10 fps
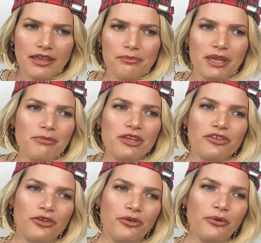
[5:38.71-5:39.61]
Maybe
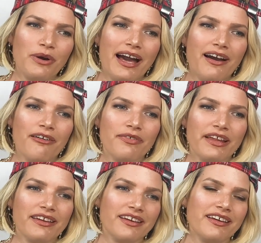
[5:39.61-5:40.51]
you have
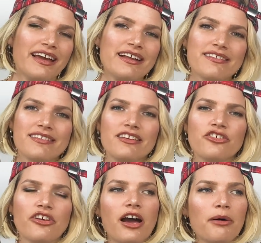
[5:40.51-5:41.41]
like a Etsy
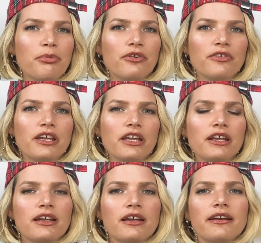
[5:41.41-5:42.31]
shop over
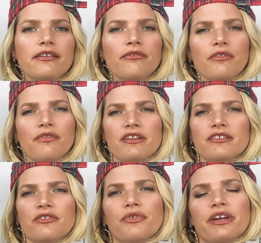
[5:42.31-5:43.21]
here and
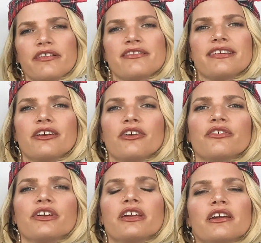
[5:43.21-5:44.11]
invested real estate
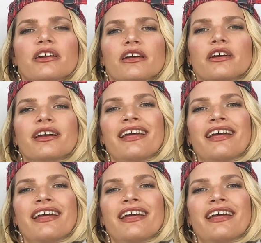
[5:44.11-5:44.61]
over here,